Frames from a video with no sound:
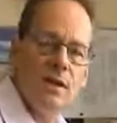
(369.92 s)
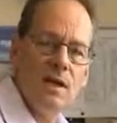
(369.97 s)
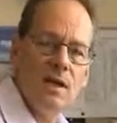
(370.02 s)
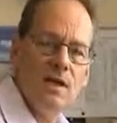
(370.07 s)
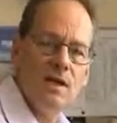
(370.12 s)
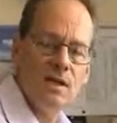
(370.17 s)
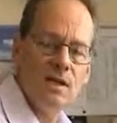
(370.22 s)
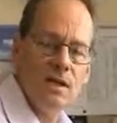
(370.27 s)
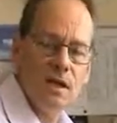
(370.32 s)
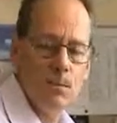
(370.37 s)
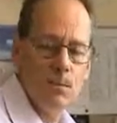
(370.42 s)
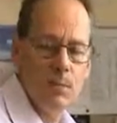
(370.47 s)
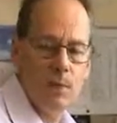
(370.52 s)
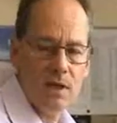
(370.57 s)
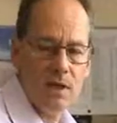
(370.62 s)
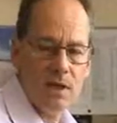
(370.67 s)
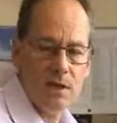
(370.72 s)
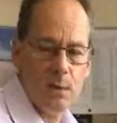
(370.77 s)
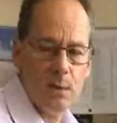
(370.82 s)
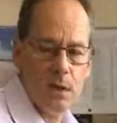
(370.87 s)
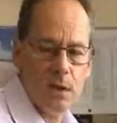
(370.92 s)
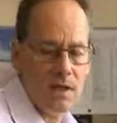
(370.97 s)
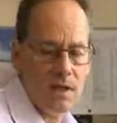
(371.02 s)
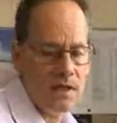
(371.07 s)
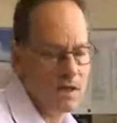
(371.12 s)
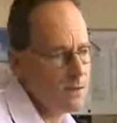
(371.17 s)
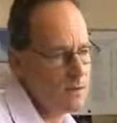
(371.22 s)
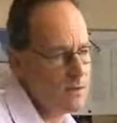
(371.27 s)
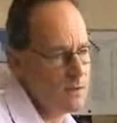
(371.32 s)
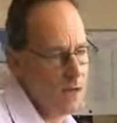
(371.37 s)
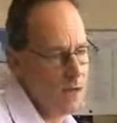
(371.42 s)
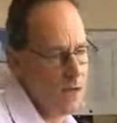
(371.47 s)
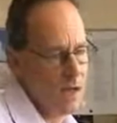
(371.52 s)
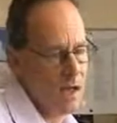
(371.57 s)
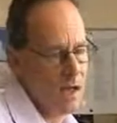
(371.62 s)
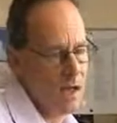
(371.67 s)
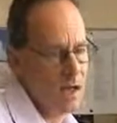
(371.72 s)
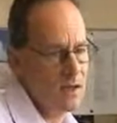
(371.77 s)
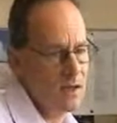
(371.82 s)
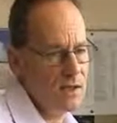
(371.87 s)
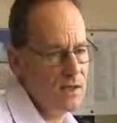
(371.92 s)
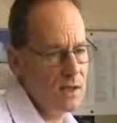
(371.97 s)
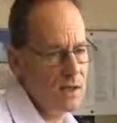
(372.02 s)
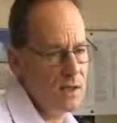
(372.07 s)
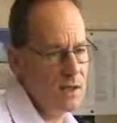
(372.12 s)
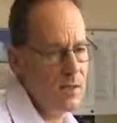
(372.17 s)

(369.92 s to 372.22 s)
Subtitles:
in C++, and